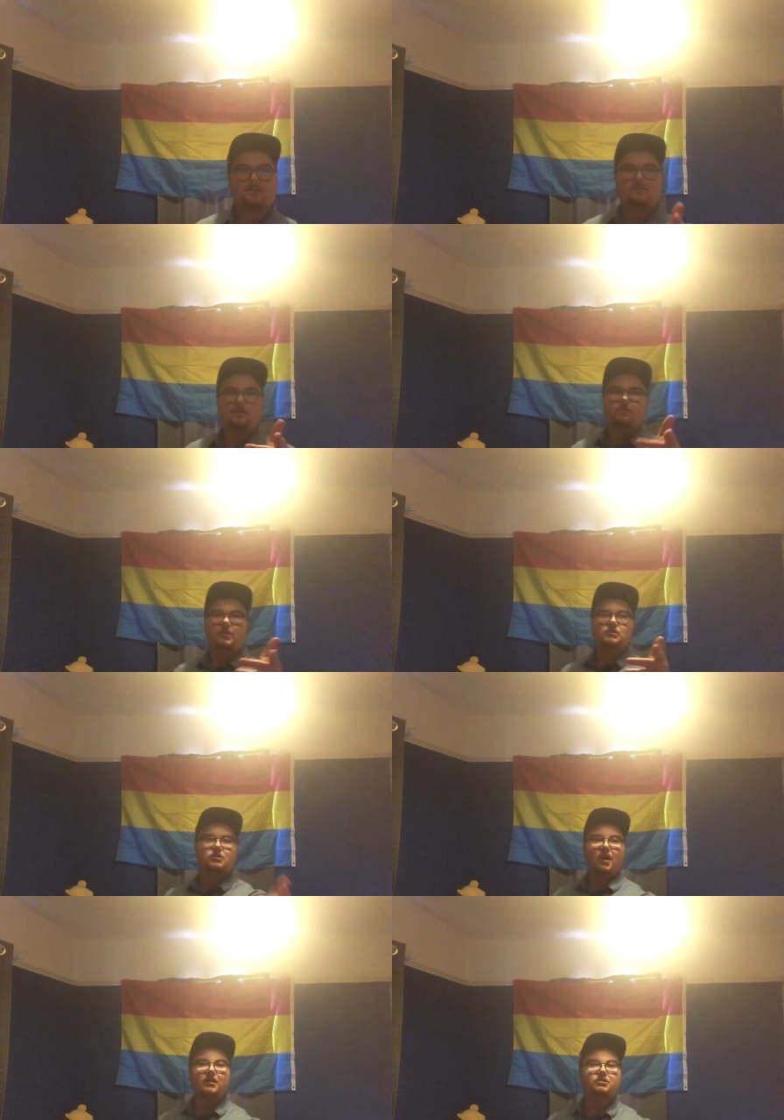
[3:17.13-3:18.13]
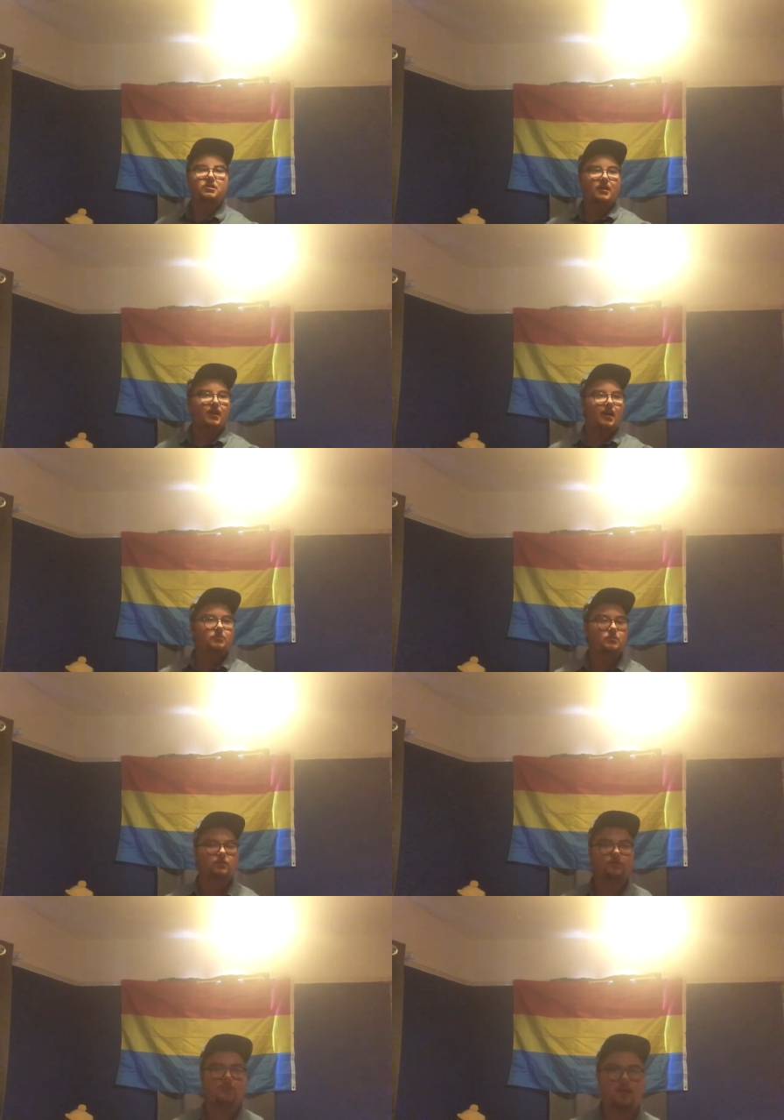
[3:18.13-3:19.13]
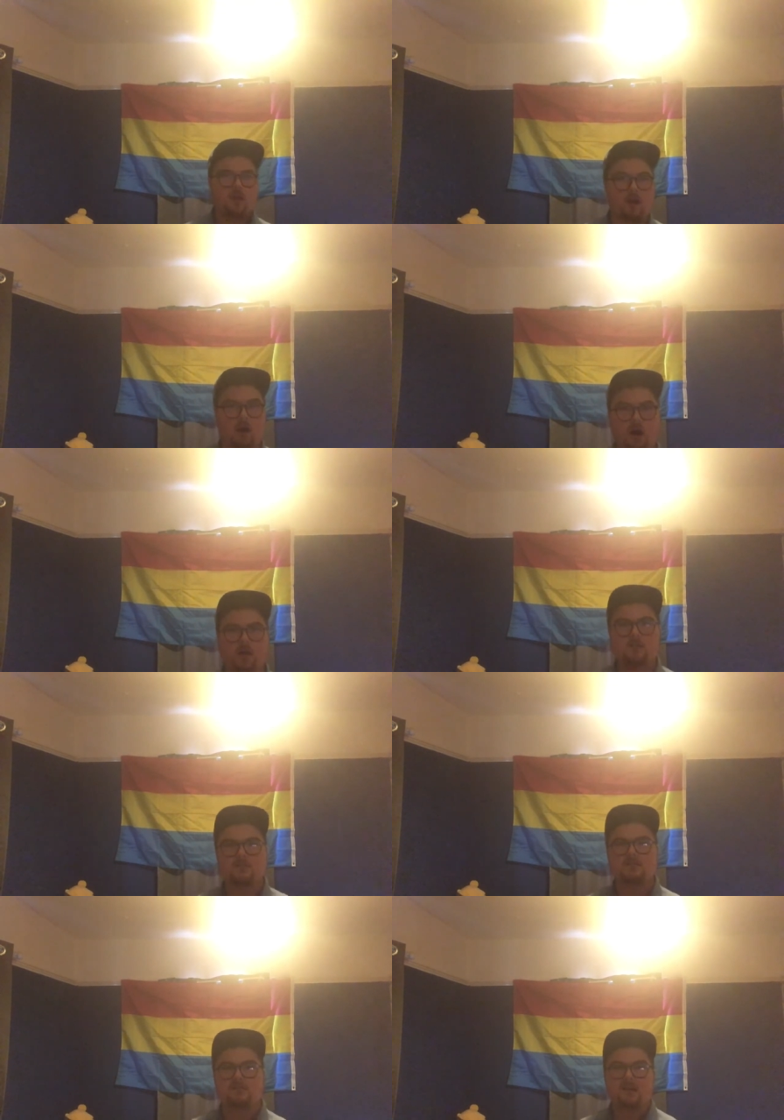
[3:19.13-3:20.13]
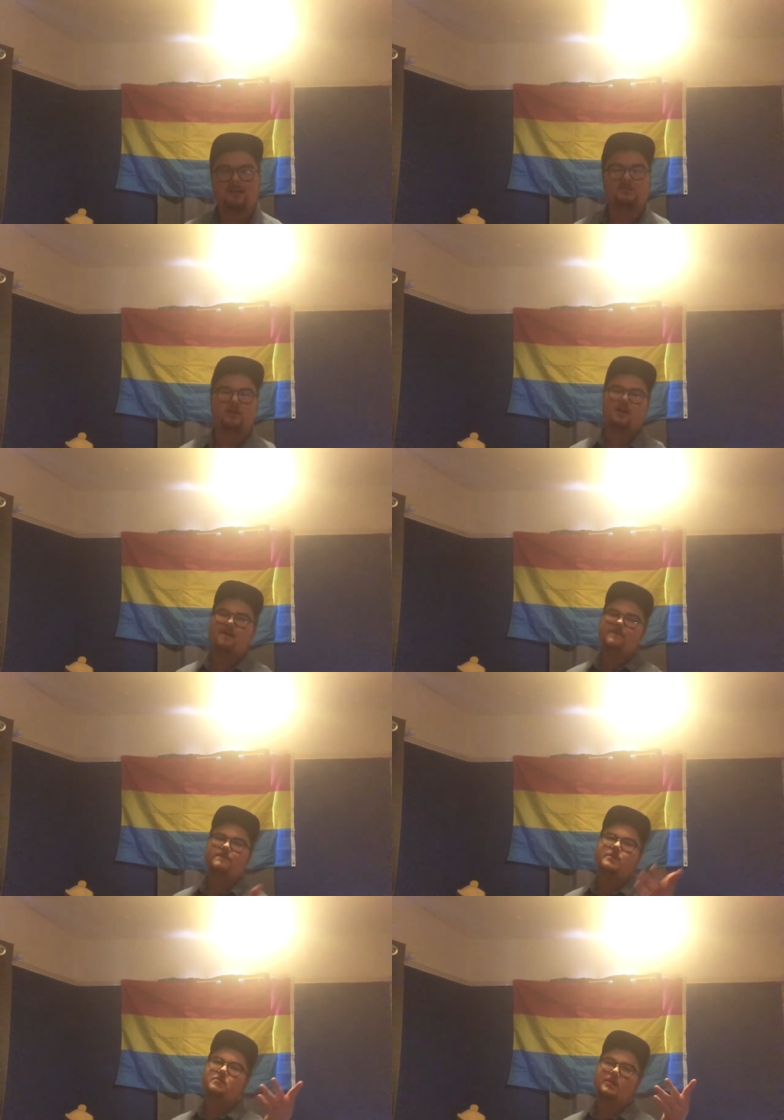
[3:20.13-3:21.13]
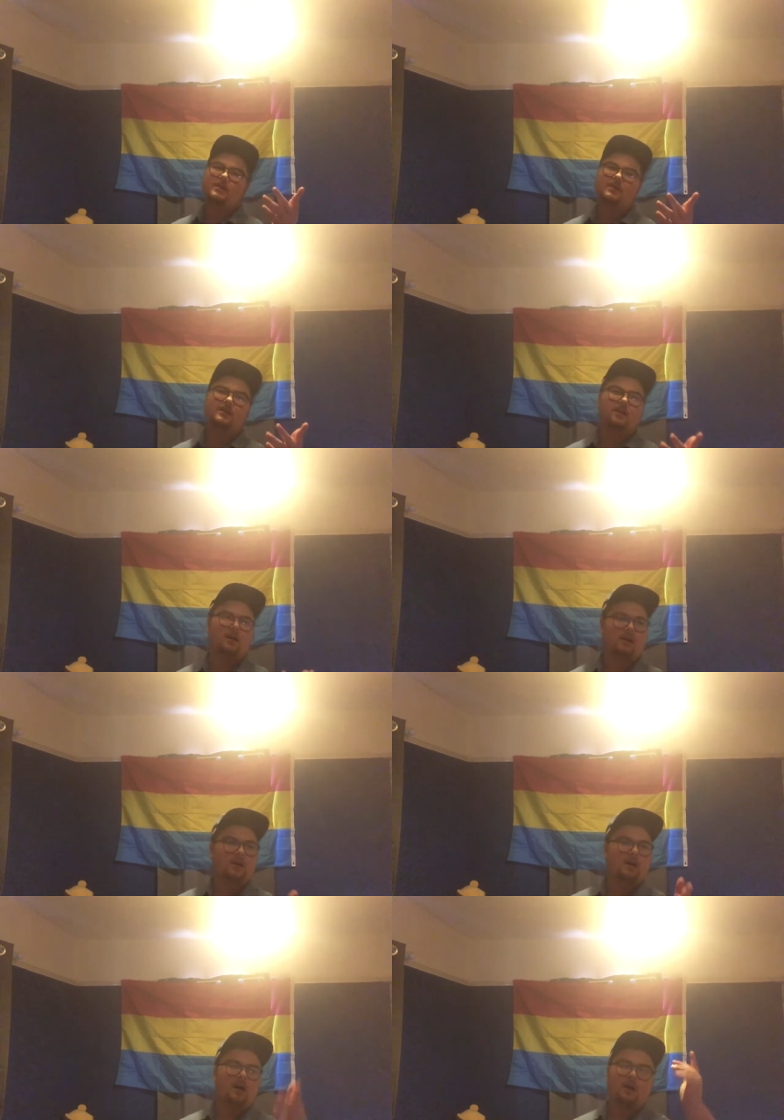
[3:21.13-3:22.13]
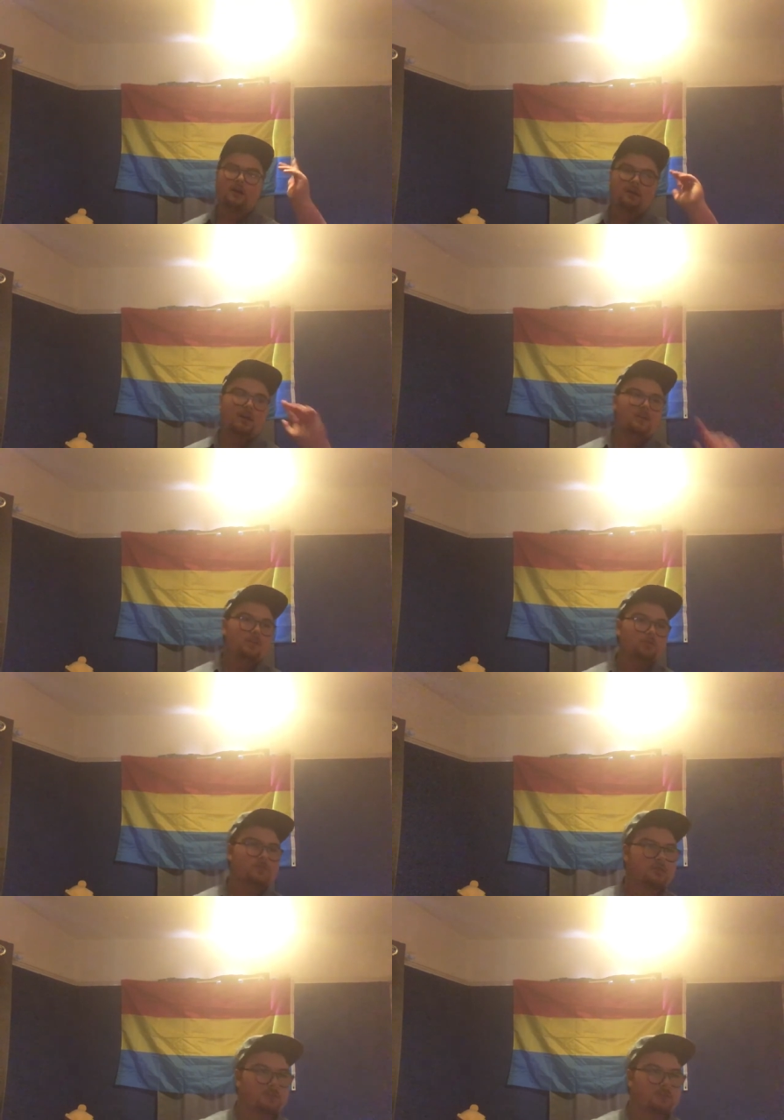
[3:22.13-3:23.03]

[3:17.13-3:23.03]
something changed in the atmosphere, architecture unfamiliar. I can get used to